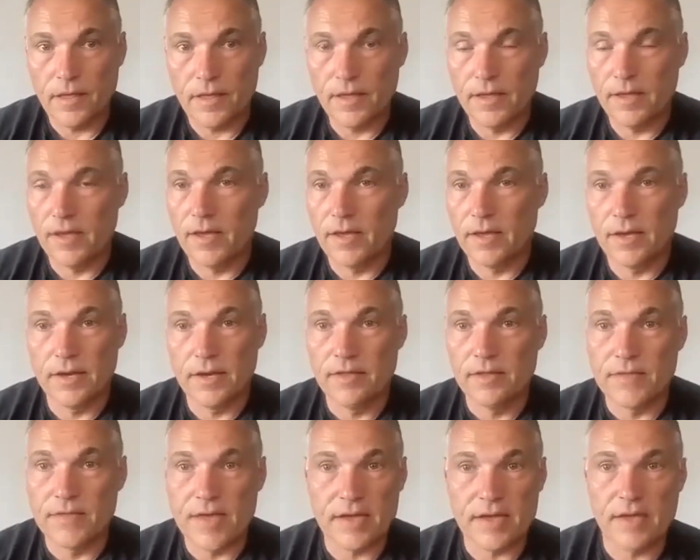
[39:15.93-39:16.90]
And
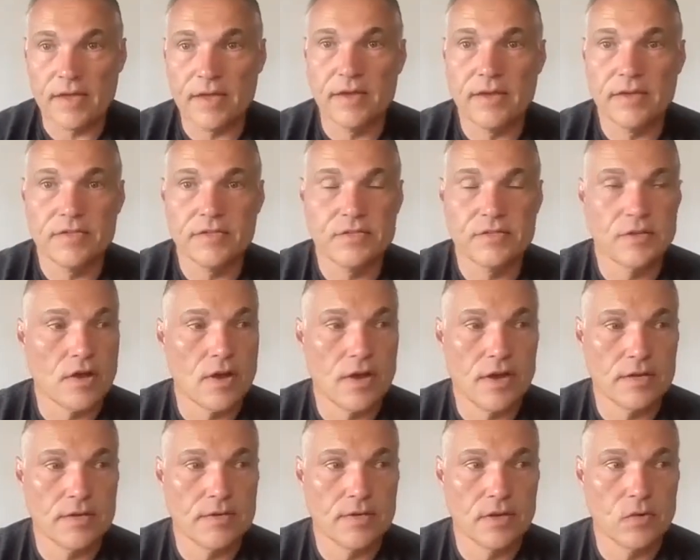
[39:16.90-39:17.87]
in that case,
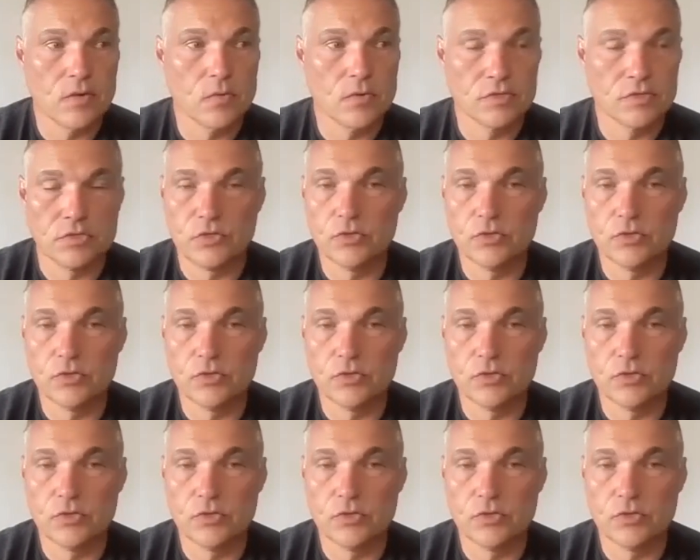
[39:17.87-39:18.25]
I dealt with